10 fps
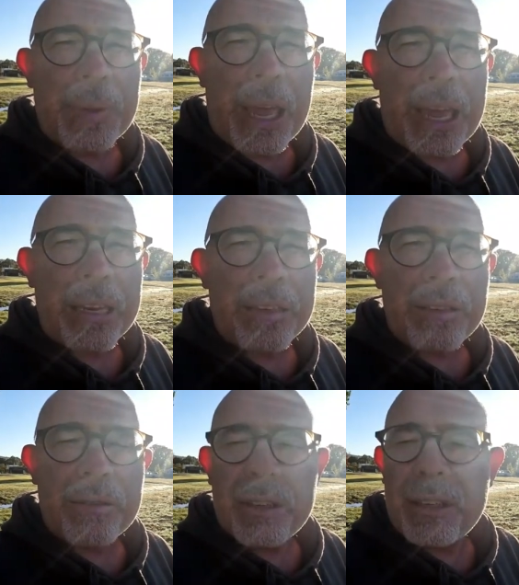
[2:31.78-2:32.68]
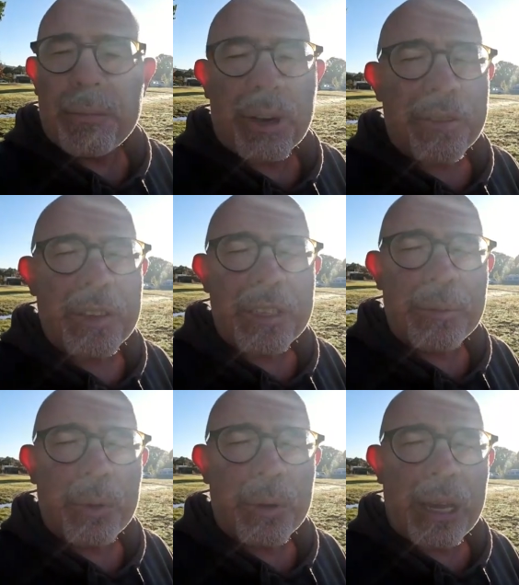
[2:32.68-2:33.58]
And breakfast
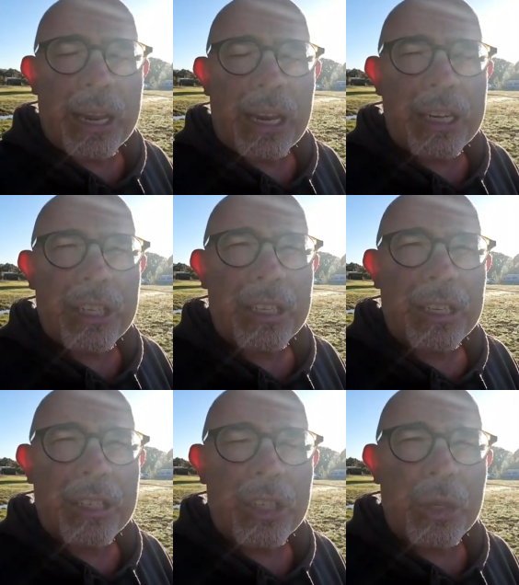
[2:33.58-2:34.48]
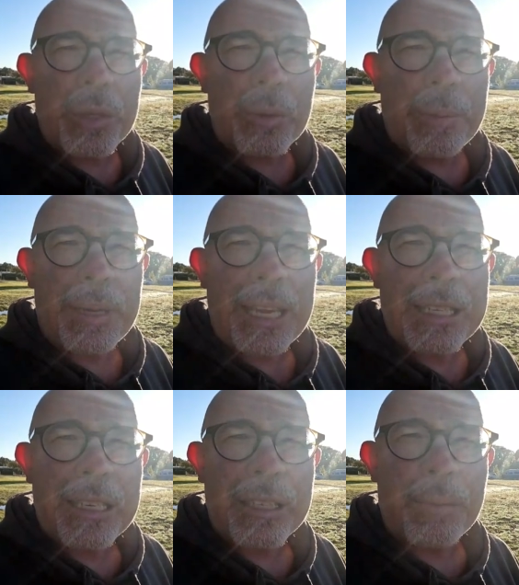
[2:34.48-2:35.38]
and morning and lunches are to do as we
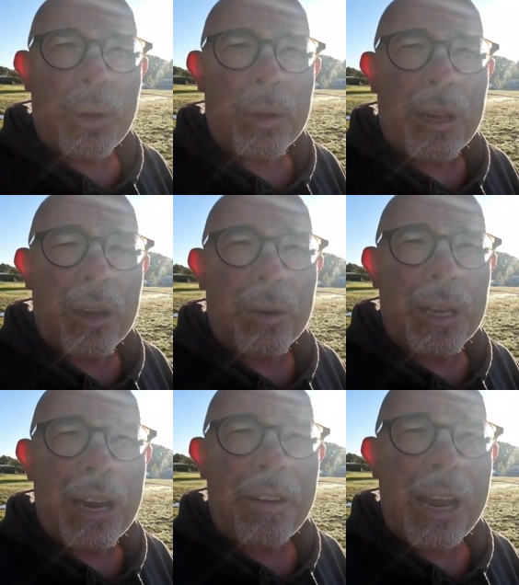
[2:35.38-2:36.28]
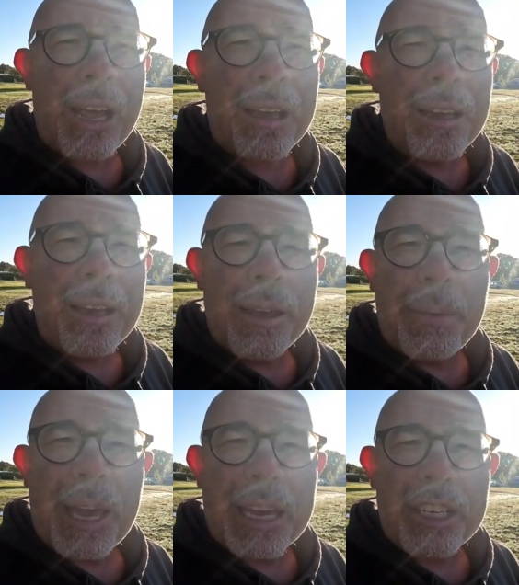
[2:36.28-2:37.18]
please and explore the local area.
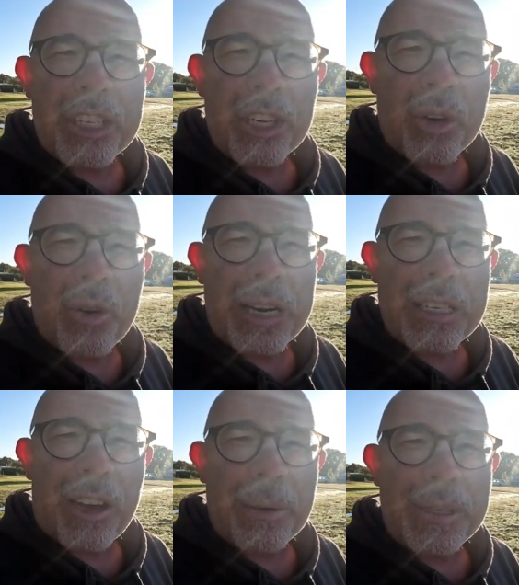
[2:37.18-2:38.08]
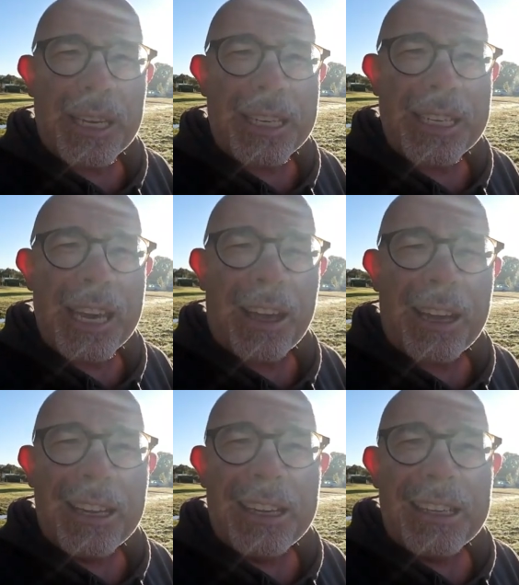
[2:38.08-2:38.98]
But yeah, just a great time to get together.
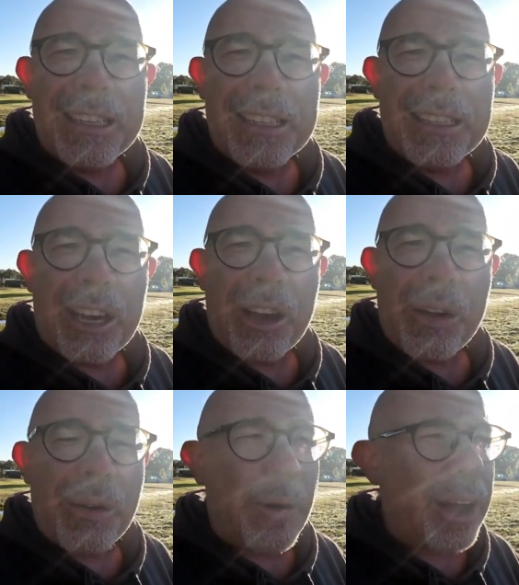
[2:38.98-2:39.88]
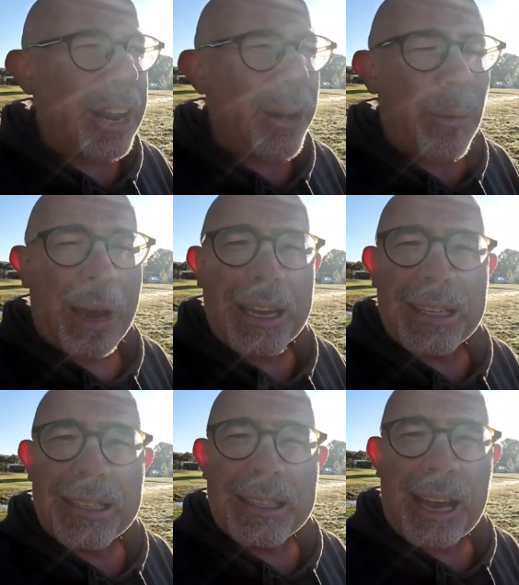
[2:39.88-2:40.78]
So I know
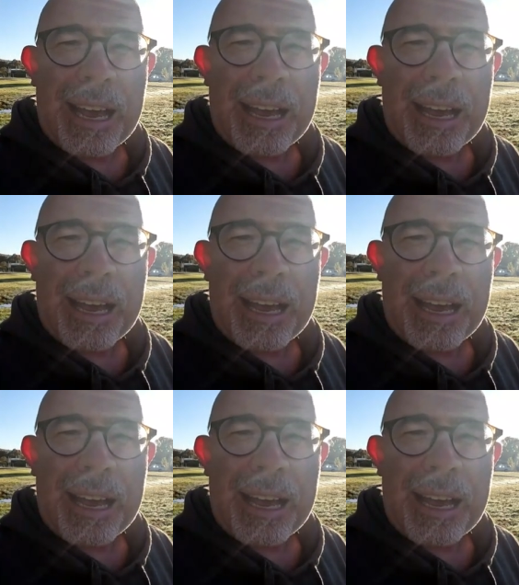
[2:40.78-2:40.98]
Wayne's